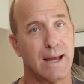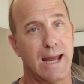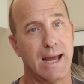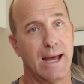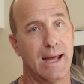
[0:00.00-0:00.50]

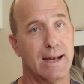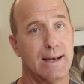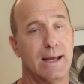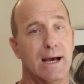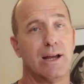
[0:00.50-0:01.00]

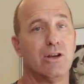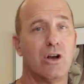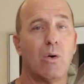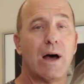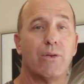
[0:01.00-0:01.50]
and you can
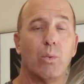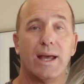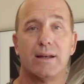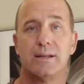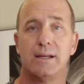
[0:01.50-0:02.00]
go out in the
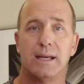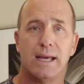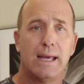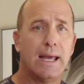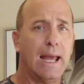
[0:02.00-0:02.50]
wind,
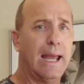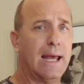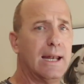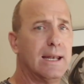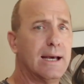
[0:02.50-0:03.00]

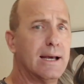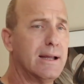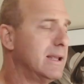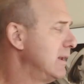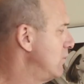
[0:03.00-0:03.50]
and
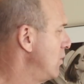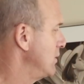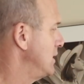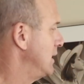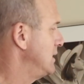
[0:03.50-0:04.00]
it
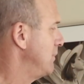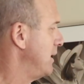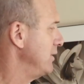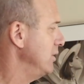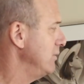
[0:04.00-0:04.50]
won't tip on you.